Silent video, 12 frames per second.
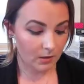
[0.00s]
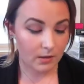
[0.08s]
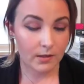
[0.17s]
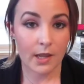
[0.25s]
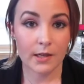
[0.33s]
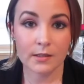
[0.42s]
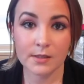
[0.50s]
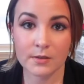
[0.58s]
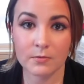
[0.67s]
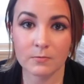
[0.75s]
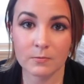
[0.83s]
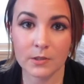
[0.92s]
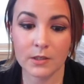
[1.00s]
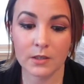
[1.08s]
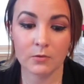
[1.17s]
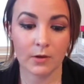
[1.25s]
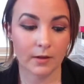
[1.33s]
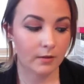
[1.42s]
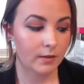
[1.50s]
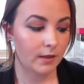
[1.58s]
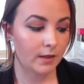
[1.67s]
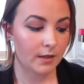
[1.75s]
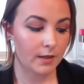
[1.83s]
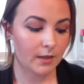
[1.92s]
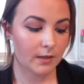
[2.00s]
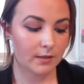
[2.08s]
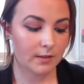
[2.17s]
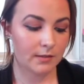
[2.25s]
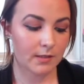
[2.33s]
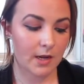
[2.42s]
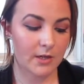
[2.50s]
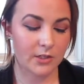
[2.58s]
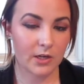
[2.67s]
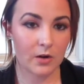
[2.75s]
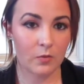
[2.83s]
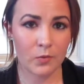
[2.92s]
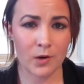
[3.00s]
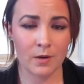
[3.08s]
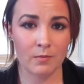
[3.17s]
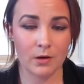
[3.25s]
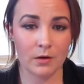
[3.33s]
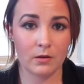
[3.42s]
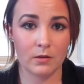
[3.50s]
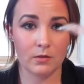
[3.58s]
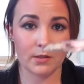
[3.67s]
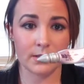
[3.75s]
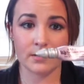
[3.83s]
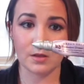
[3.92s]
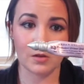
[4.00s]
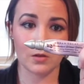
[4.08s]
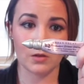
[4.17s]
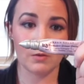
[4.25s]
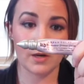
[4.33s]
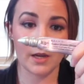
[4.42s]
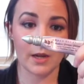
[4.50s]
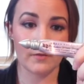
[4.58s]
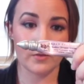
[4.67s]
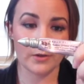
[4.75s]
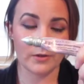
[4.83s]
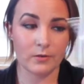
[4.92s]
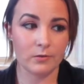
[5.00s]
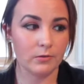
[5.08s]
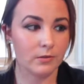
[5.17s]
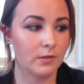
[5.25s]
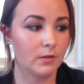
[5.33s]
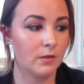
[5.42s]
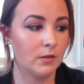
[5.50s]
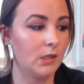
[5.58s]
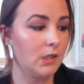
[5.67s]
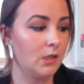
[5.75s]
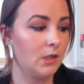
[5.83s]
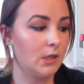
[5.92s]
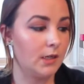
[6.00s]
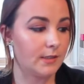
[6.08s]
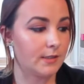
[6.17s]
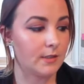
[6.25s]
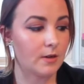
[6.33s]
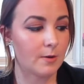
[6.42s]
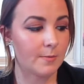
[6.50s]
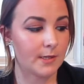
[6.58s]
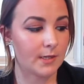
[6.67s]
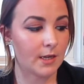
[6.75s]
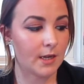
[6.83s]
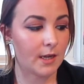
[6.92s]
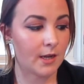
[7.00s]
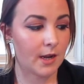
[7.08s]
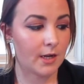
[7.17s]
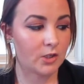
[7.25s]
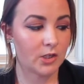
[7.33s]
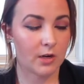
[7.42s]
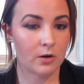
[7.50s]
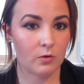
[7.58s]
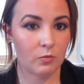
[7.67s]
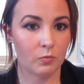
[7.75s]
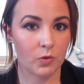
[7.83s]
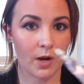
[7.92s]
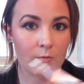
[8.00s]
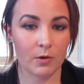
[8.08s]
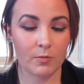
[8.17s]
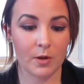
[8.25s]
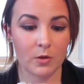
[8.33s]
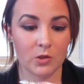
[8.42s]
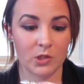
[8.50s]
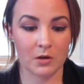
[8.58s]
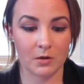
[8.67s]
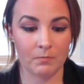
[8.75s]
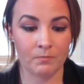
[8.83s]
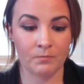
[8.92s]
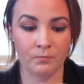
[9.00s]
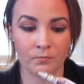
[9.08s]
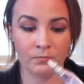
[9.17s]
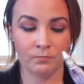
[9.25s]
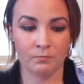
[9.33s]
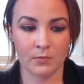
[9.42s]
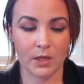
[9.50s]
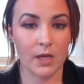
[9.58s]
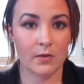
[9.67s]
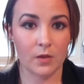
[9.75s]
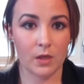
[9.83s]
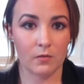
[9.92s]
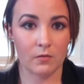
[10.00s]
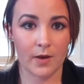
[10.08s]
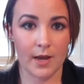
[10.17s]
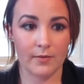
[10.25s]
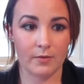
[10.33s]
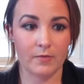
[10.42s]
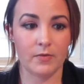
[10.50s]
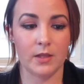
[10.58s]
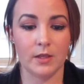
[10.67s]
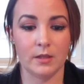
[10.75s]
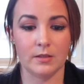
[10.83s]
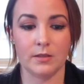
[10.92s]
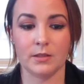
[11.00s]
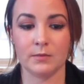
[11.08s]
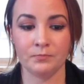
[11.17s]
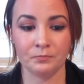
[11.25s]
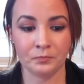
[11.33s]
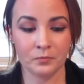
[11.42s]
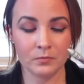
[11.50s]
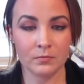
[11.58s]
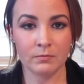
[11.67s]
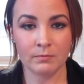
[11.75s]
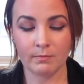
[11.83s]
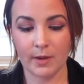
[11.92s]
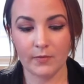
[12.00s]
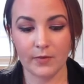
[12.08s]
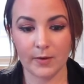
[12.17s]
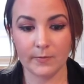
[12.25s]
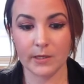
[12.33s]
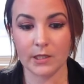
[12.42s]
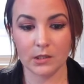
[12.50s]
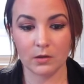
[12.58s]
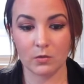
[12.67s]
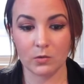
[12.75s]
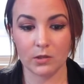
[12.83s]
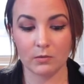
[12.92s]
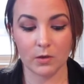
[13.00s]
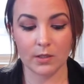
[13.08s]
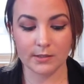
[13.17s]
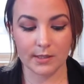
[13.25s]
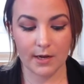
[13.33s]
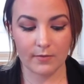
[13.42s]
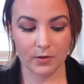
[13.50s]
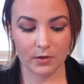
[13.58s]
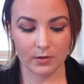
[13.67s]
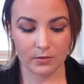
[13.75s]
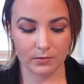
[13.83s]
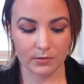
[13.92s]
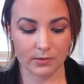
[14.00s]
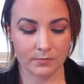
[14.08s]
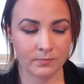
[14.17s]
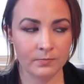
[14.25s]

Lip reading: Next, really quickly, is eyeshadow primer. This is the only one I ever use. It's the Urban Decay Eyeshadow Primer Potion. I have like 5 of these. My favorite, the only ones I ever use.